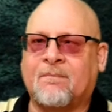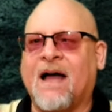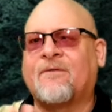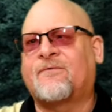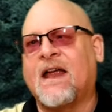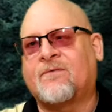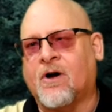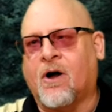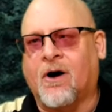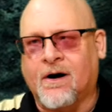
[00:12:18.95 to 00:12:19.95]
My
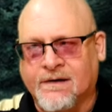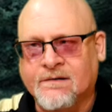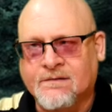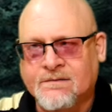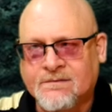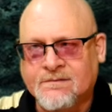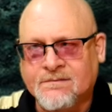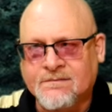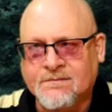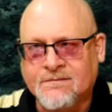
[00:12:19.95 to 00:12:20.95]
favorite art
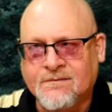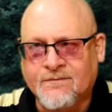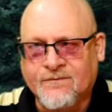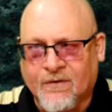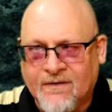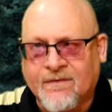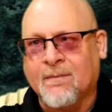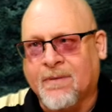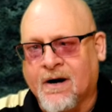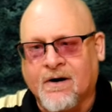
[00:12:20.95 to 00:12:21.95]
for a
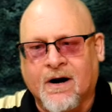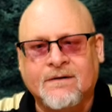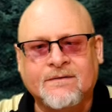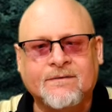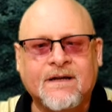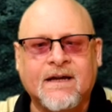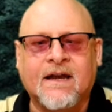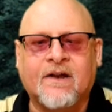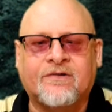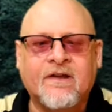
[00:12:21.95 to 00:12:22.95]
vampire card.
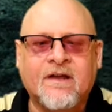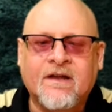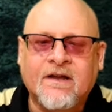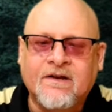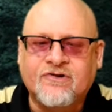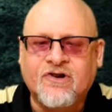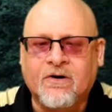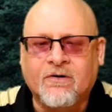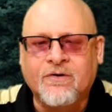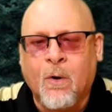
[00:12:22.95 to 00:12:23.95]
And it's
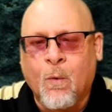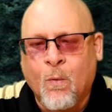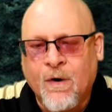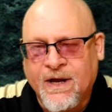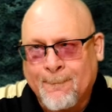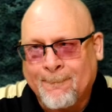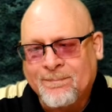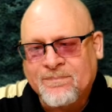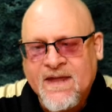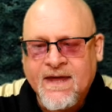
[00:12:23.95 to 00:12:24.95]
Gerald Wyndham.
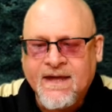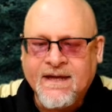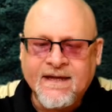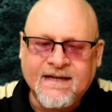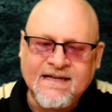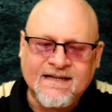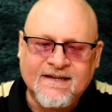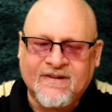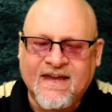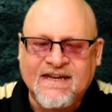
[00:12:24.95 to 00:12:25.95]
He
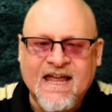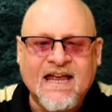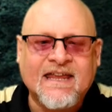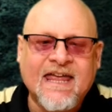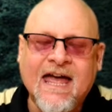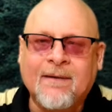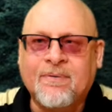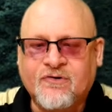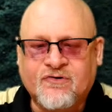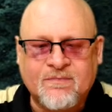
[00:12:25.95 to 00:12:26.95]
is a 9-cap
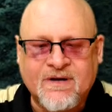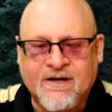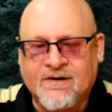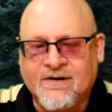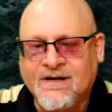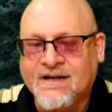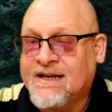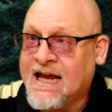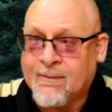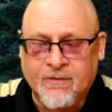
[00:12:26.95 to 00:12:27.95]
Tremere
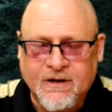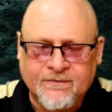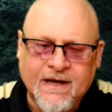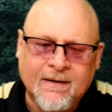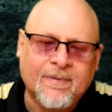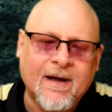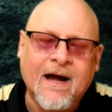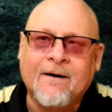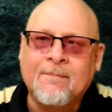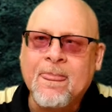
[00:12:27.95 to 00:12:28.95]
Camarilla
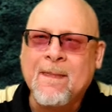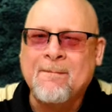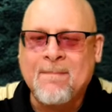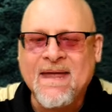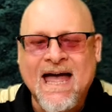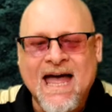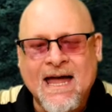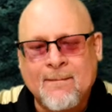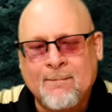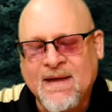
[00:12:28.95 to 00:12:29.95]
vampire. Big
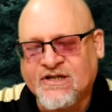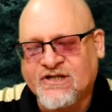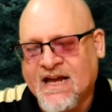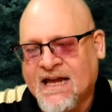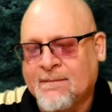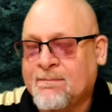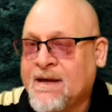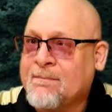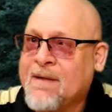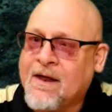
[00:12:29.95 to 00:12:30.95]
eye, big chain,
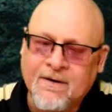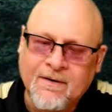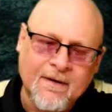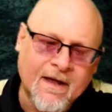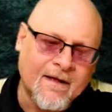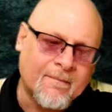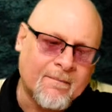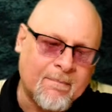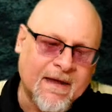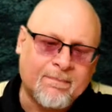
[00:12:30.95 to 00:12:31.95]
big mountain,
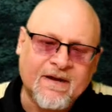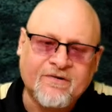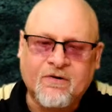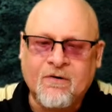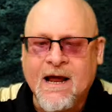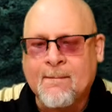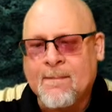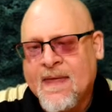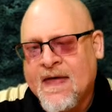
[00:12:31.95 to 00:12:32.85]
big pentagram.